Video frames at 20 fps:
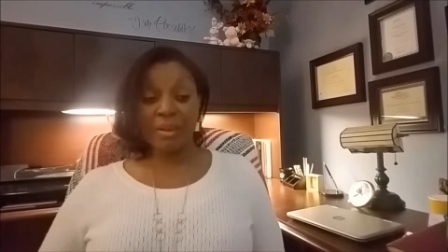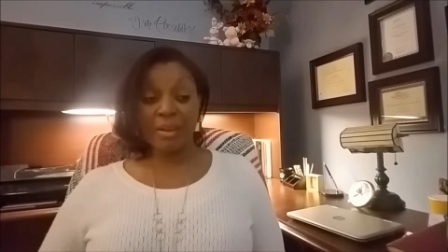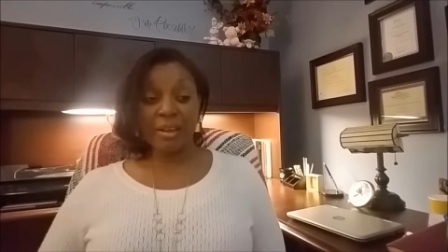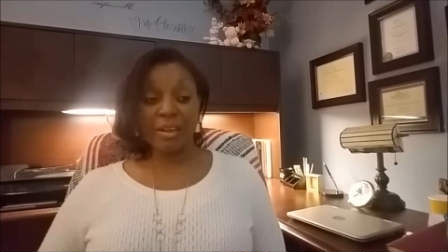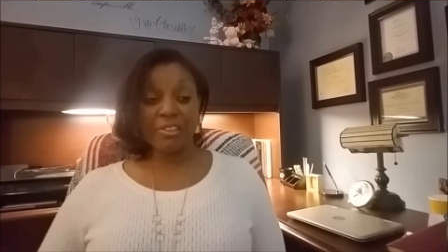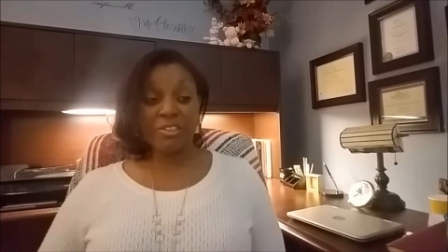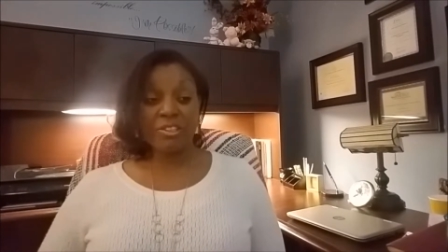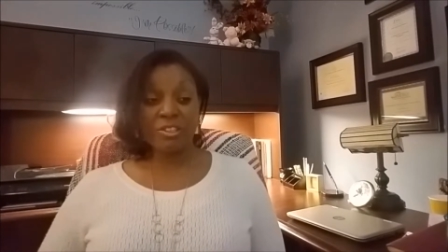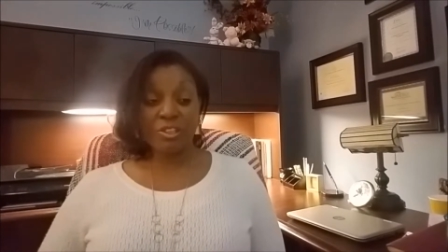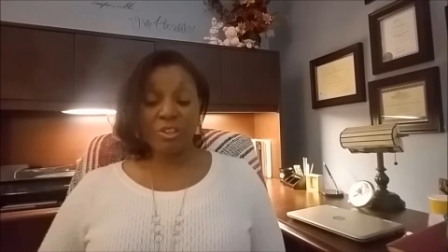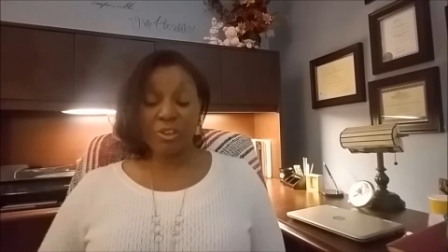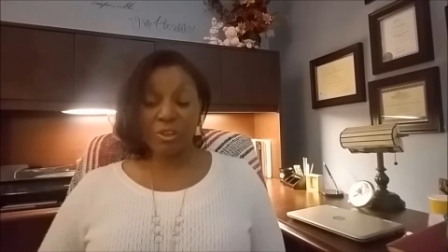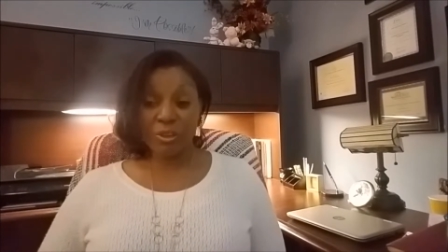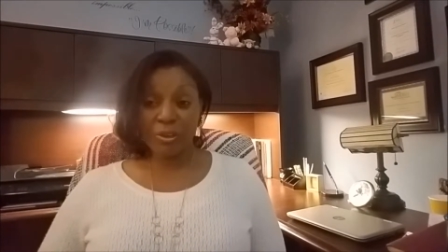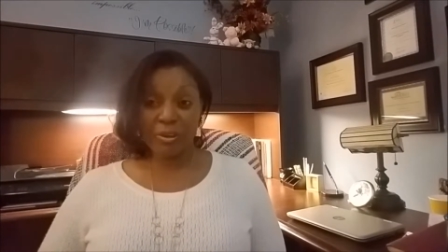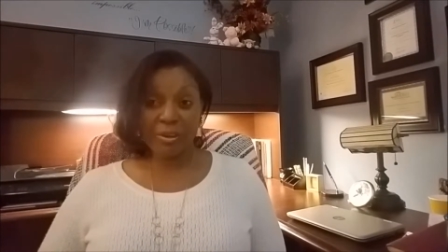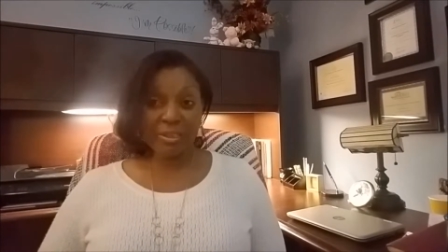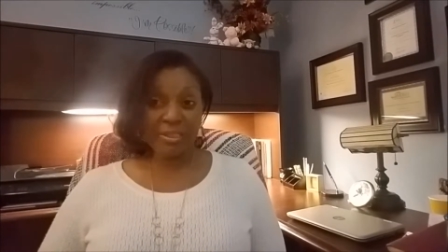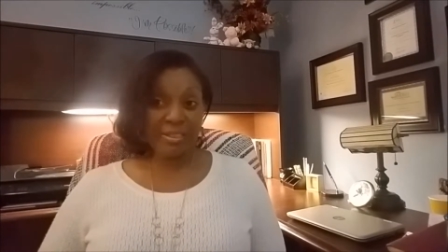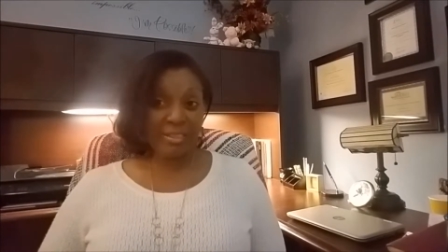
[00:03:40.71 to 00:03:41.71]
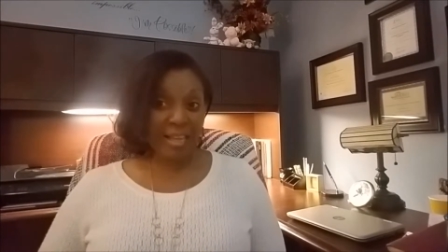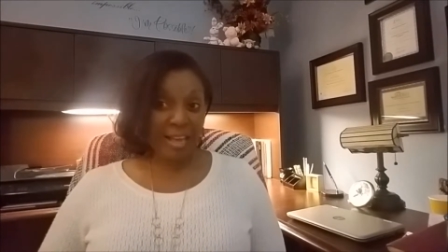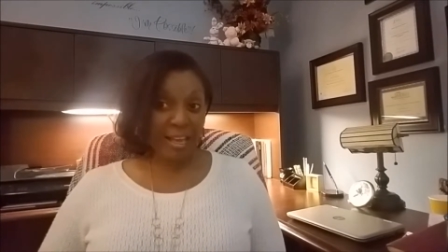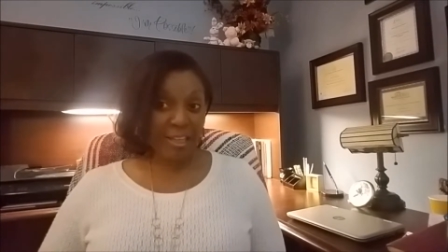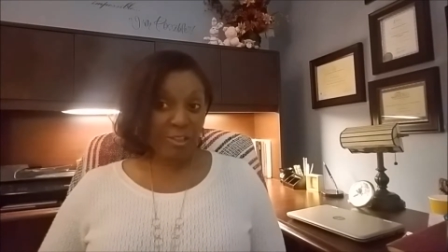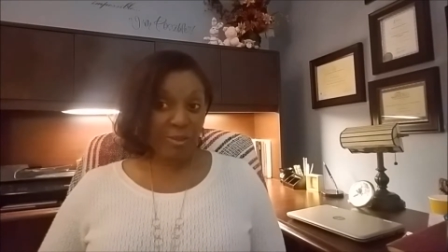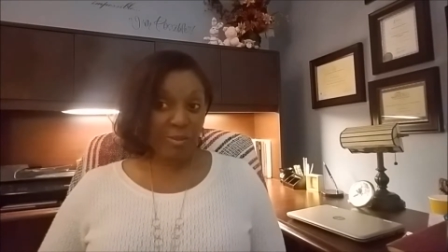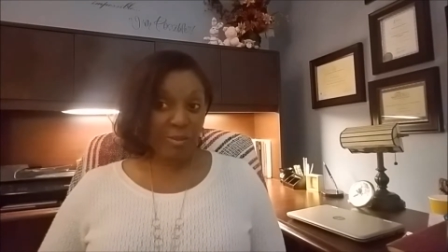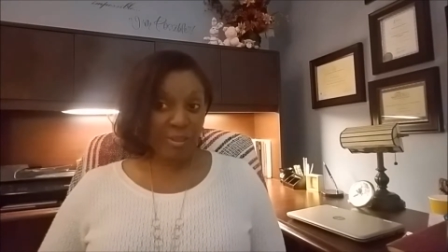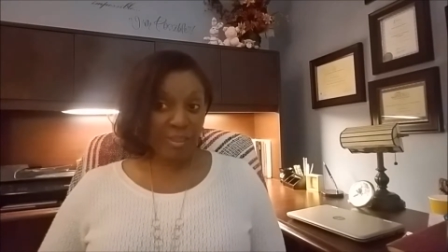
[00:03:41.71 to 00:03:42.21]
a secure
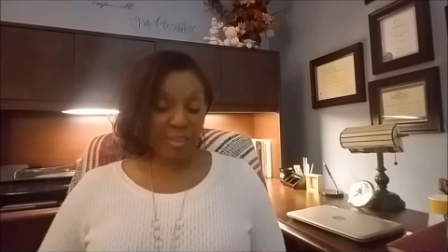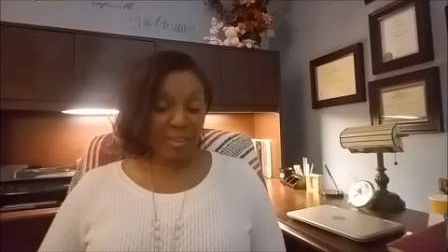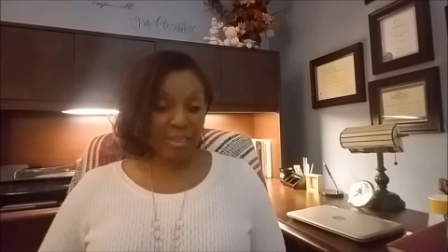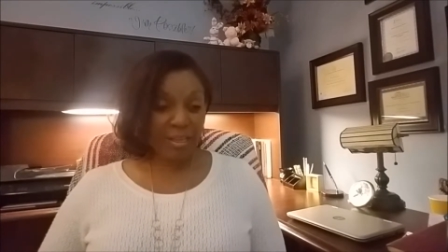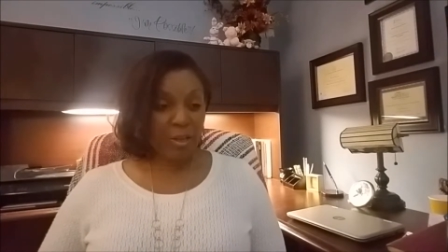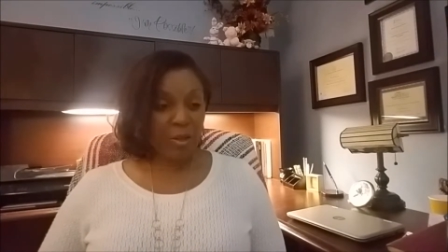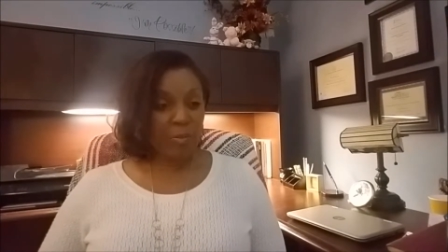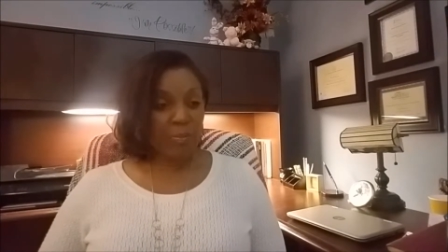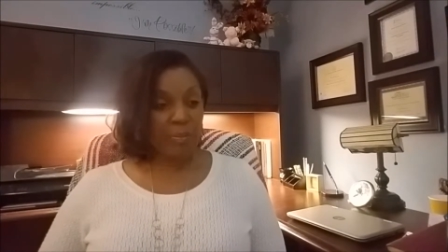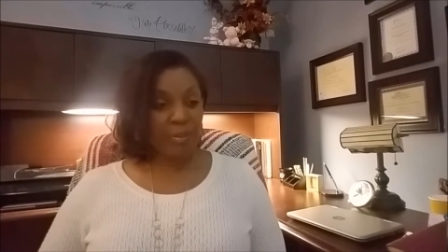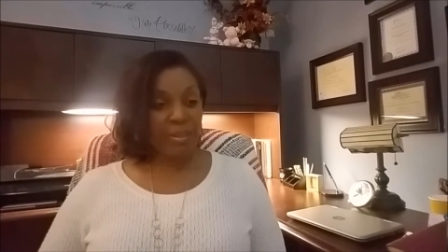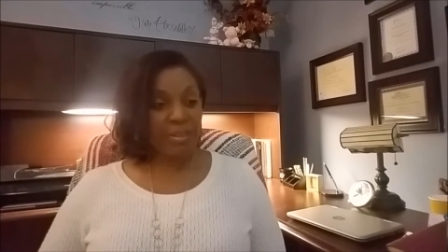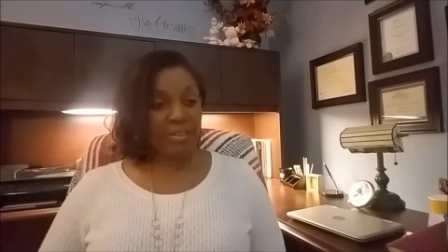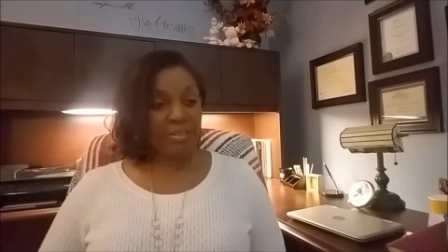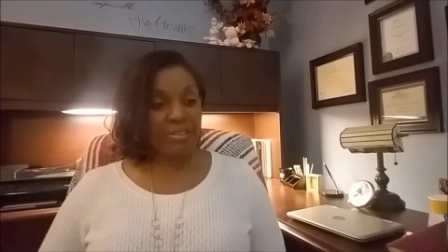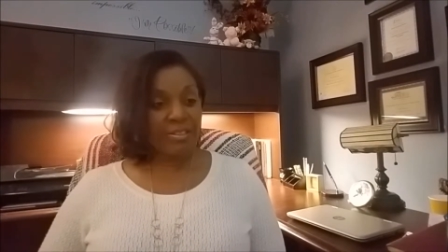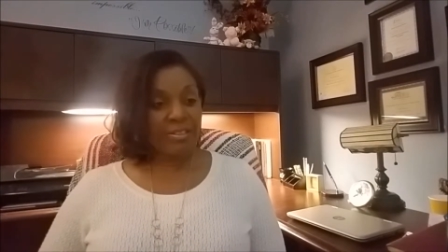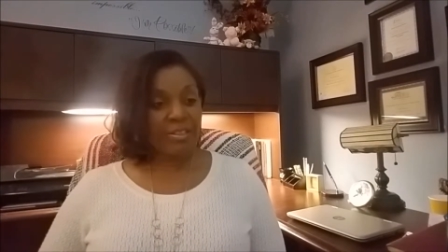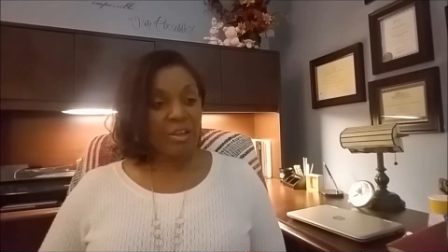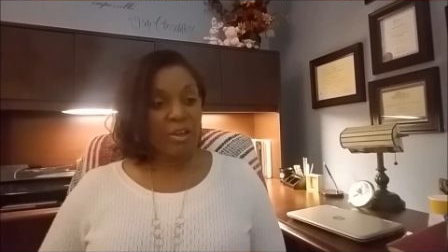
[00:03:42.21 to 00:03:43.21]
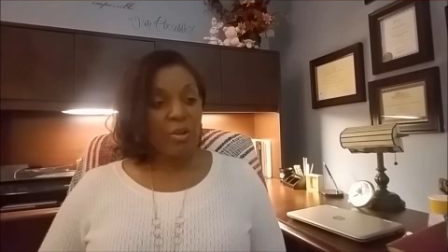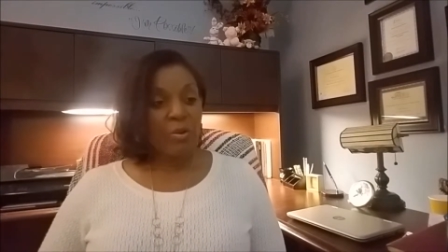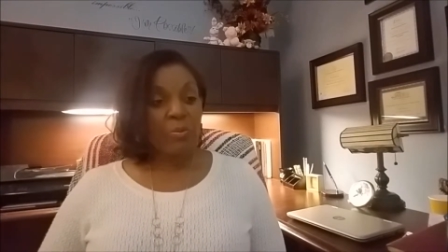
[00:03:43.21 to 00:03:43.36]
attachment can help us